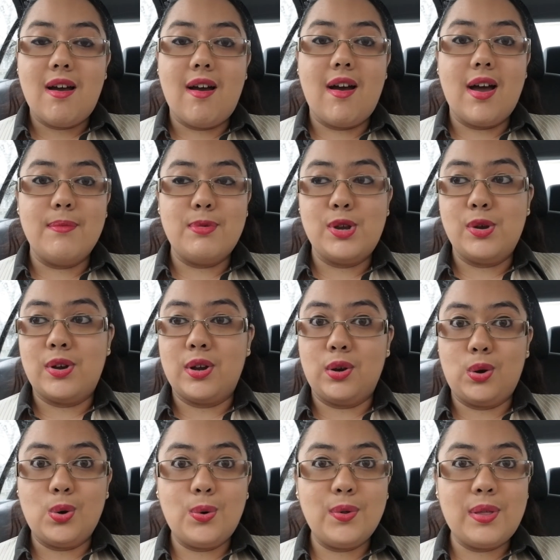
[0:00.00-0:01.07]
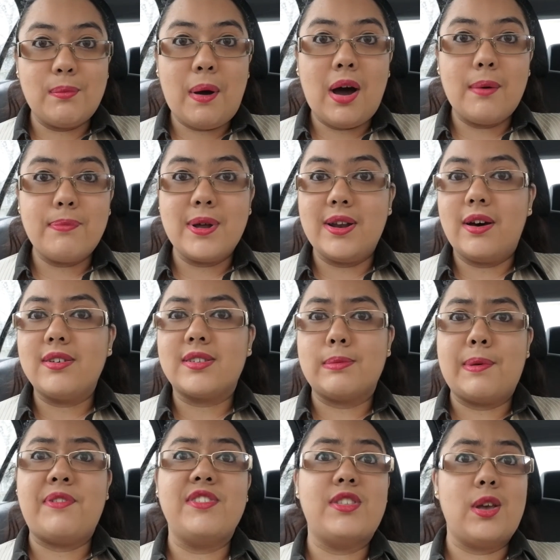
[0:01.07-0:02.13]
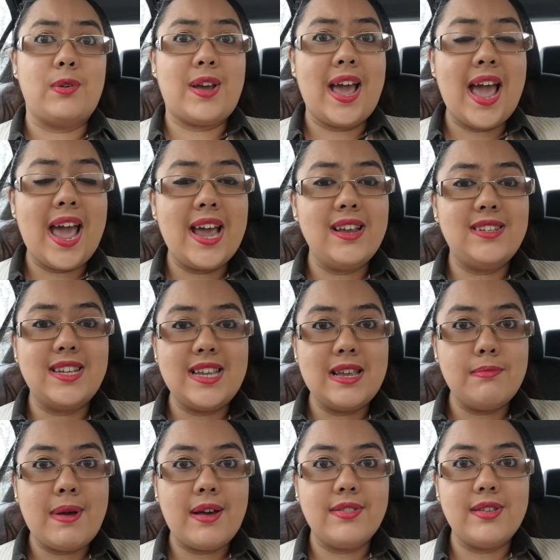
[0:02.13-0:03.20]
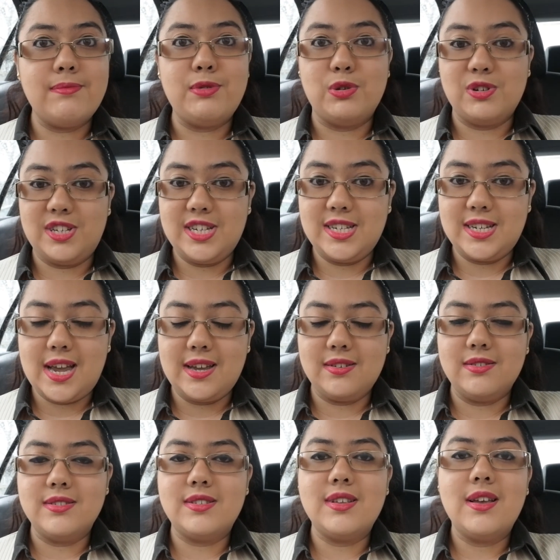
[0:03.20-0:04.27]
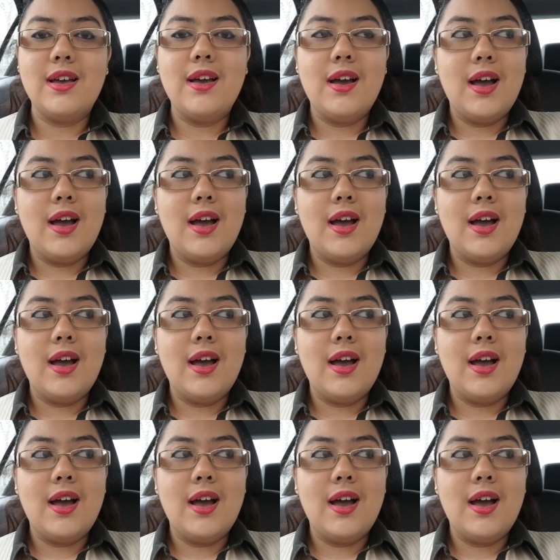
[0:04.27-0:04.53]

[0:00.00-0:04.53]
you can call them up and ask them if it's okay to email them your details.